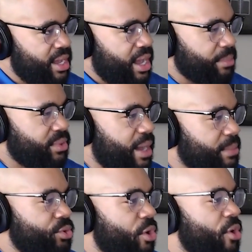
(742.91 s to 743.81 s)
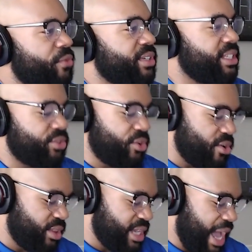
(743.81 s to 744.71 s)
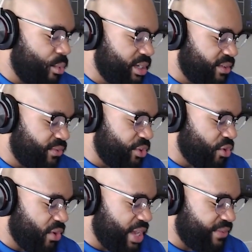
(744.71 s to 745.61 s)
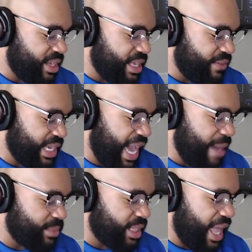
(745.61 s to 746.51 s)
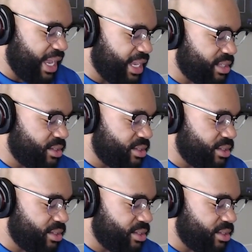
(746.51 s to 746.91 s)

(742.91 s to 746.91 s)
I'm too old for digital only. I wouldn't have, you know, if it came to like,